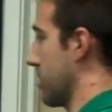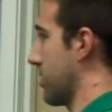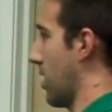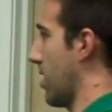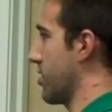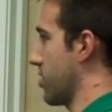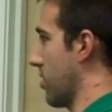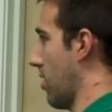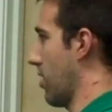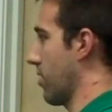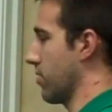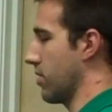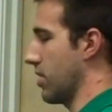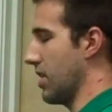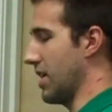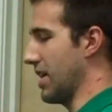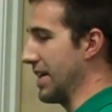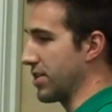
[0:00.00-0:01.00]
to touch on
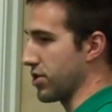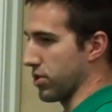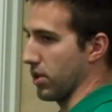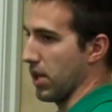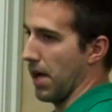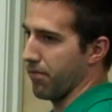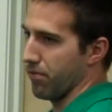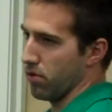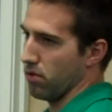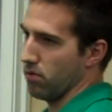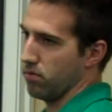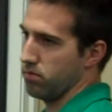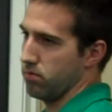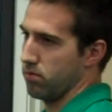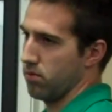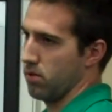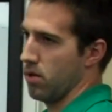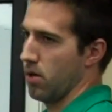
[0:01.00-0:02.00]
each level
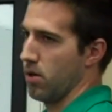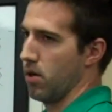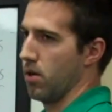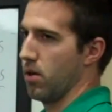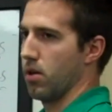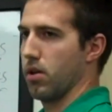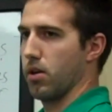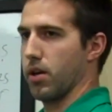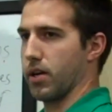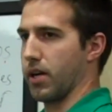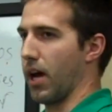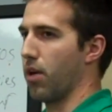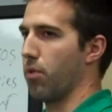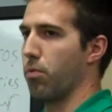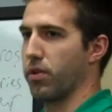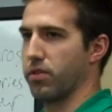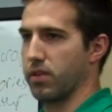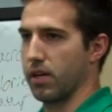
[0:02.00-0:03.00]
and kind
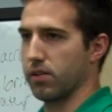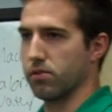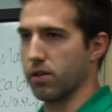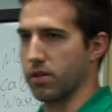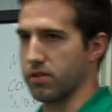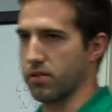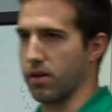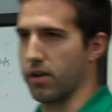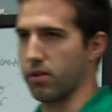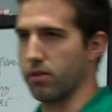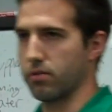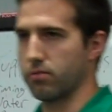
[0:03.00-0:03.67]
of what that looks like.